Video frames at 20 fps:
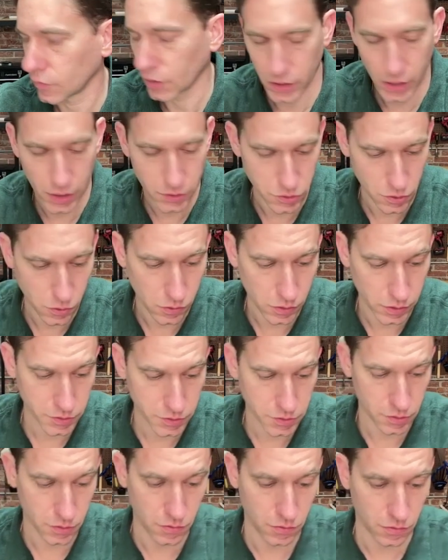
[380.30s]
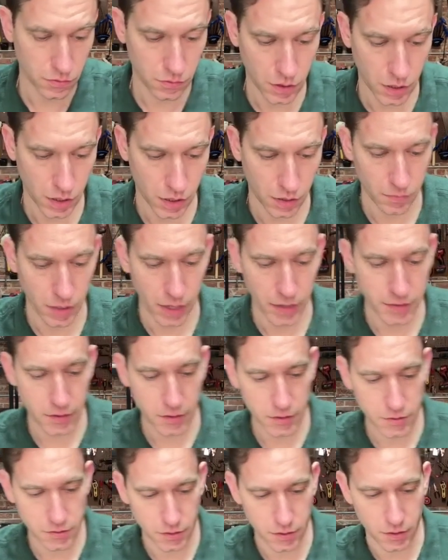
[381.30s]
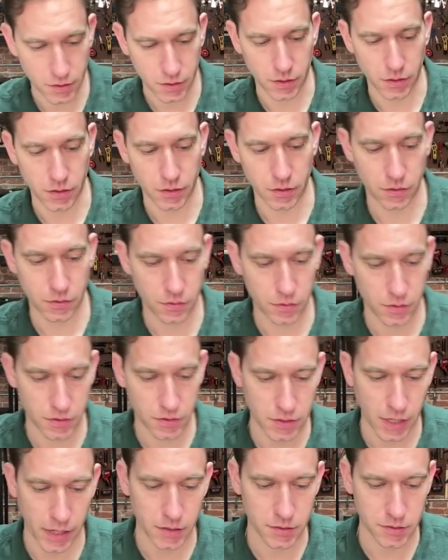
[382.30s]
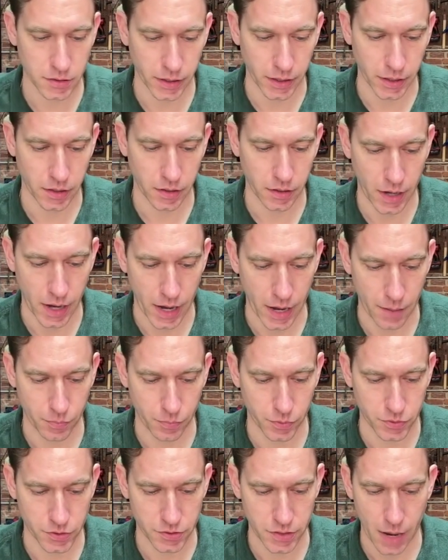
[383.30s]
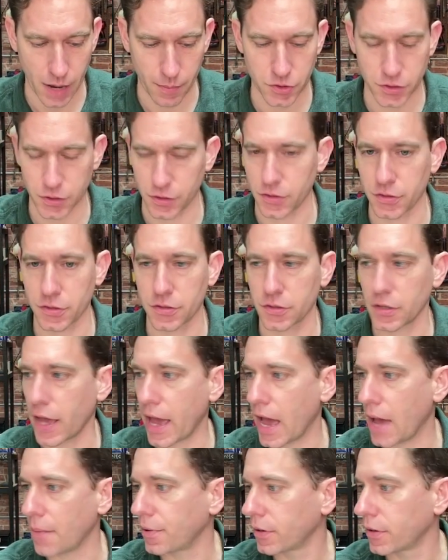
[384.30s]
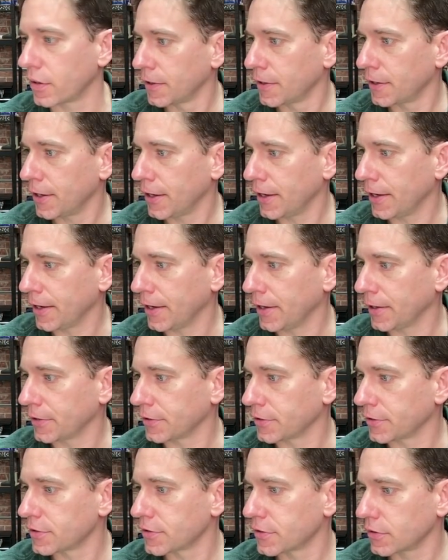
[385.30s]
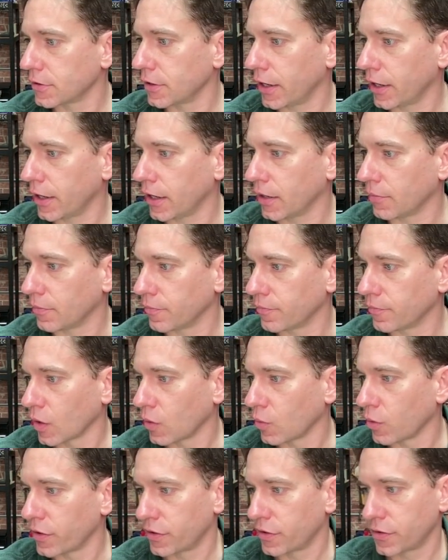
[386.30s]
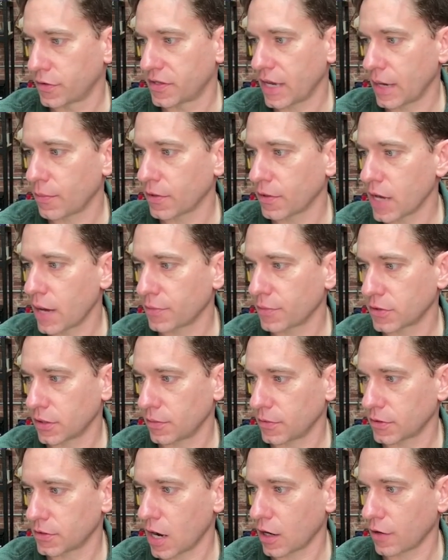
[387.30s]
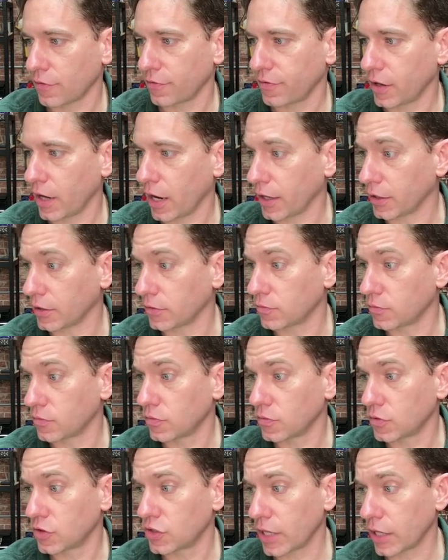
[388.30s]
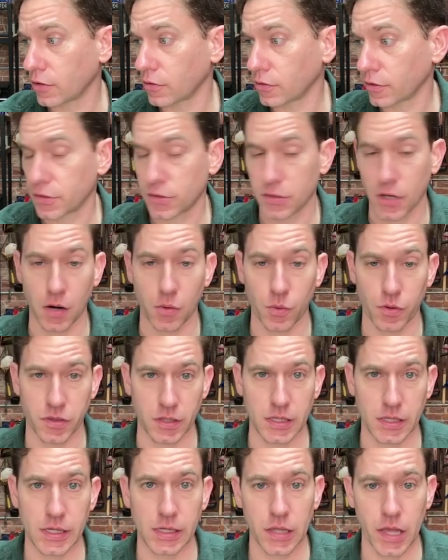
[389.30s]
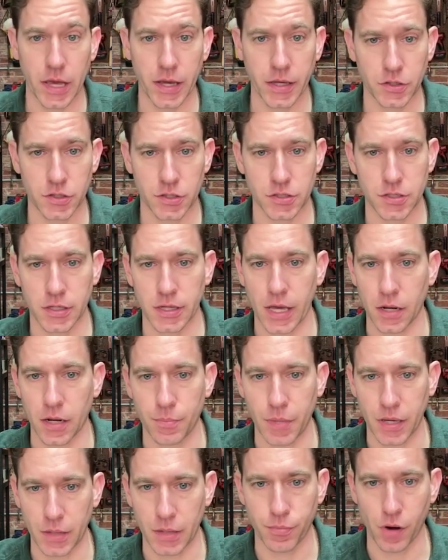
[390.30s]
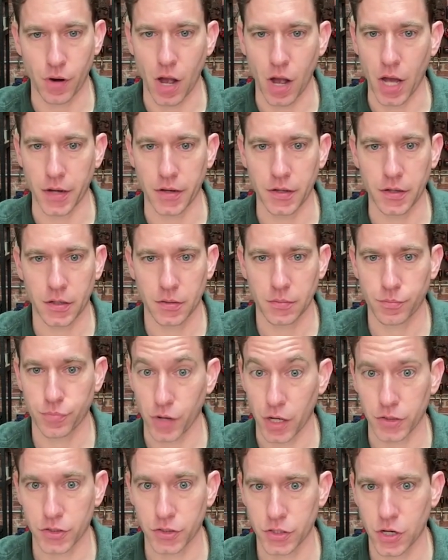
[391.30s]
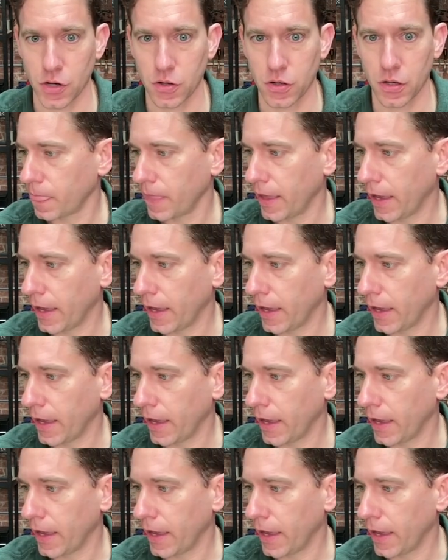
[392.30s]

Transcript: Yeah, totally. So I did this in the Citus Link app, which is Aperture's app. And with tabletop cinematography, I generally start with the key light just to get a big, broad brush stroke.